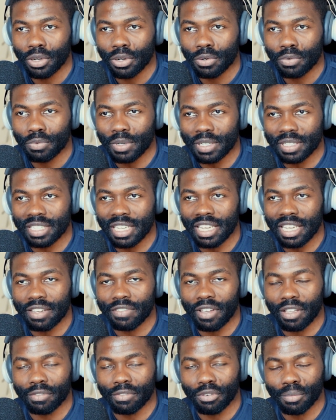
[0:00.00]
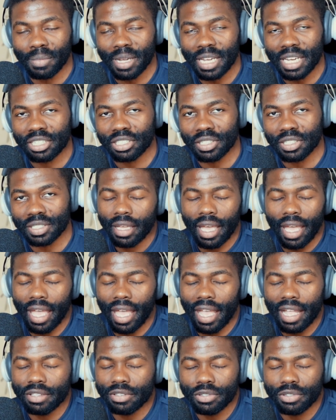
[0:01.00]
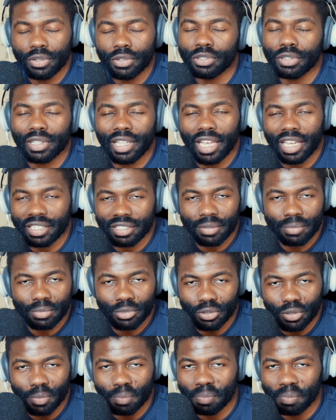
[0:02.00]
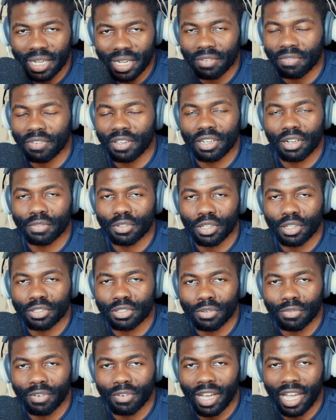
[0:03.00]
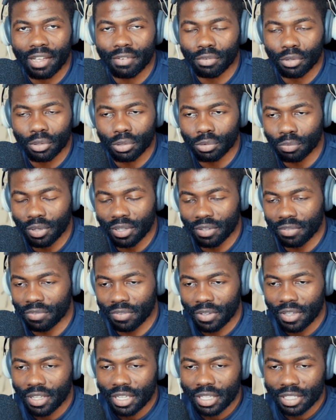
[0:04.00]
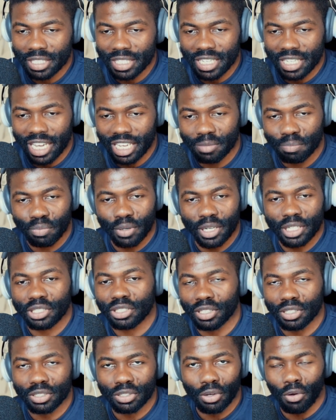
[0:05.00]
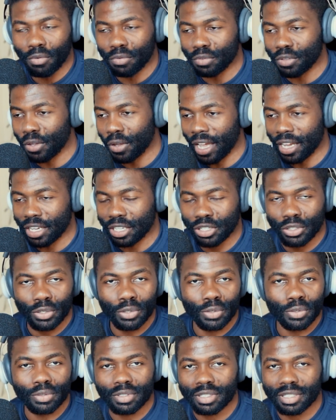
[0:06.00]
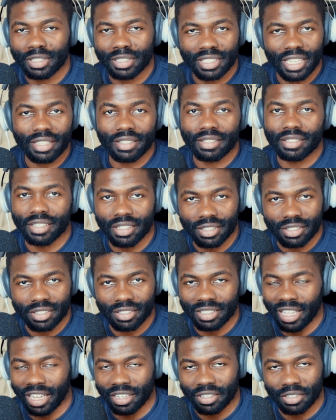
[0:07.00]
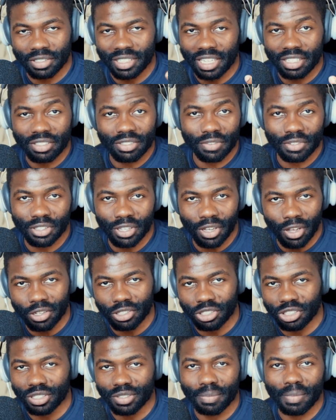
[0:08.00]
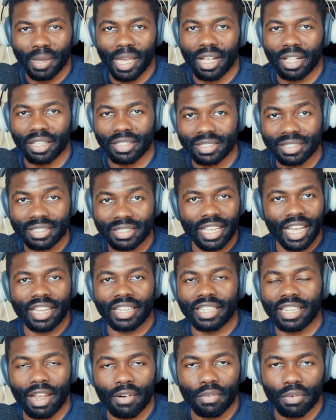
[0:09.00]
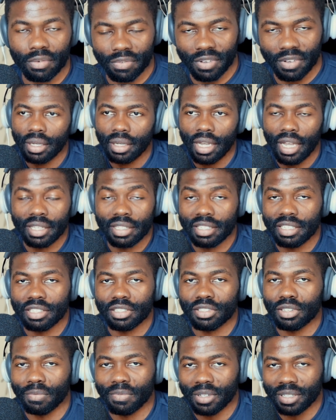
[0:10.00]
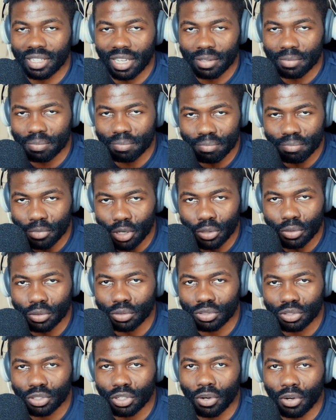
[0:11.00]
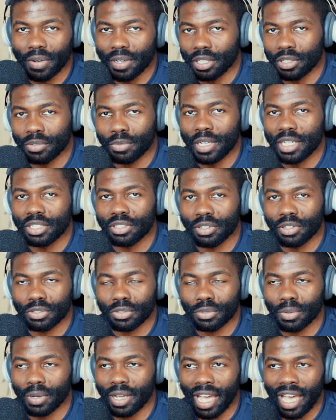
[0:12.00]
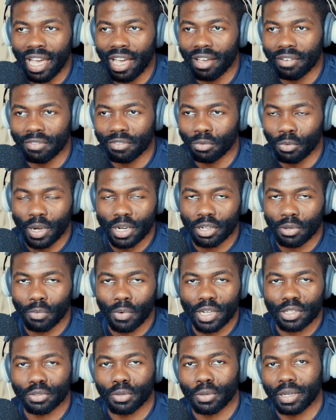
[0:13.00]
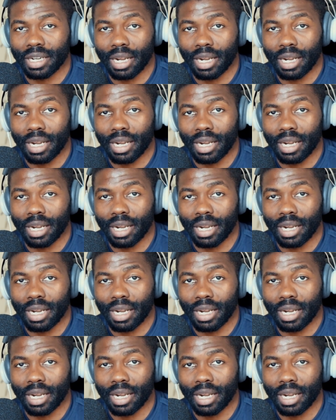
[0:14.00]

receive information and utilize them to the benefit of their survival, with the expression of the acute senses, like the sense of touch, smell, sight, everything. And this is something that most current creatures do have, whether we're talking